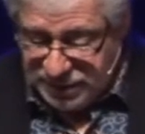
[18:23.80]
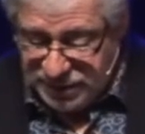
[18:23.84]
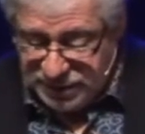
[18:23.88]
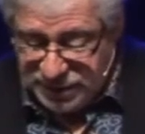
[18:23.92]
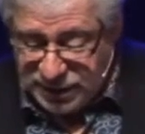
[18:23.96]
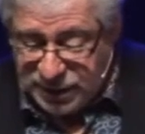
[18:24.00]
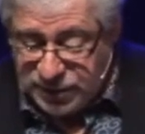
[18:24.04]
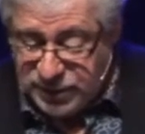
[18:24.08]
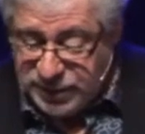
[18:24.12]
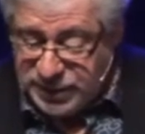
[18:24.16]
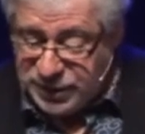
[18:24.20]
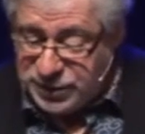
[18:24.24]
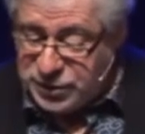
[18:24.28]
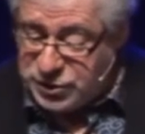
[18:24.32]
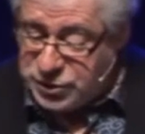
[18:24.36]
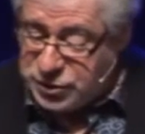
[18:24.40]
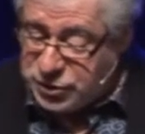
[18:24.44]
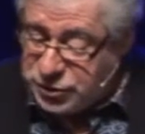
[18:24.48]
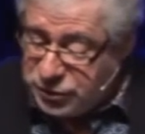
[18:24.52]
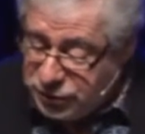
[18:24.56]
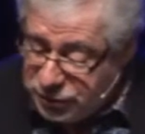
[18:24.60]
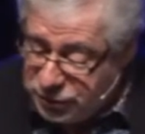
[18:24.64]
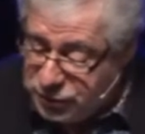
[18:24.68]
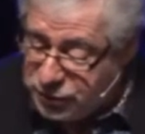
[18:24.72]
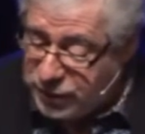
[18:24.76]
though it is
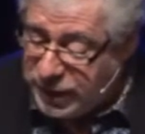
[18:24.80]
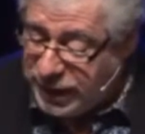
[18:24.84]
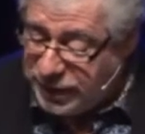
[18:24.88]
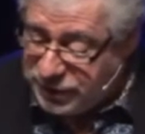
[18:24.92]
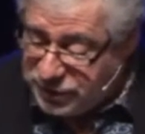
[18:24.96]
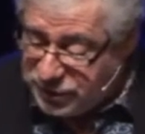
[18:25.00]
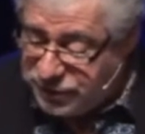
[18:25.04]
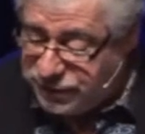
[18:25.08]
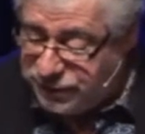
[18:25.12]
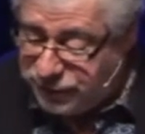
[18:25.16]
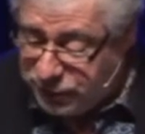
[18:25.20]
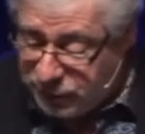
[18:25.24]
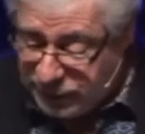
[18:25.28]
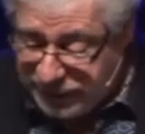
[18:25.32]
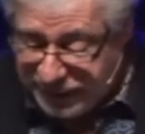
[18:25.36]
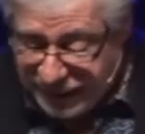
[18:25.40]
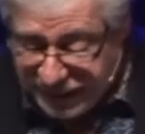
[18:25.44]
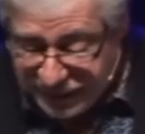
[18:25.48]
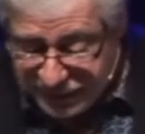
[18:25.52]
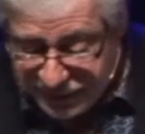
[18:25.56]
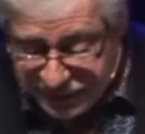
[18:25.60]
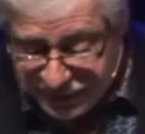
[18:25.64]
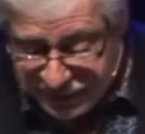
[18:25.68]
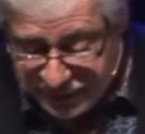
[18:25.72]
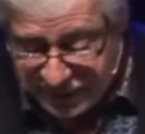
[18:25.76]
too great to fully
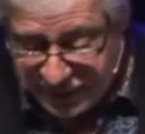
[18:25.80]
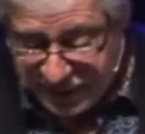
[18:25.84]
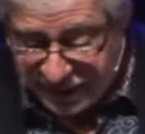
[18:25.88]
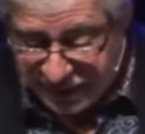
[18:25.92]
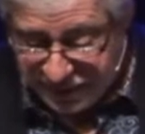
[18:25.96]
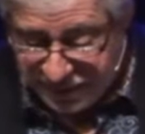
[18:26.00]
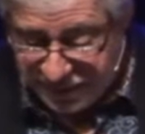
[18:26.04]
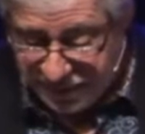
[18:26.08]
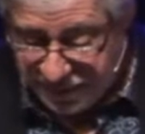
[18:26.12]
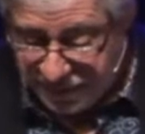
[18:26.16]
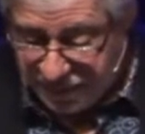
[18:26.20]
understand.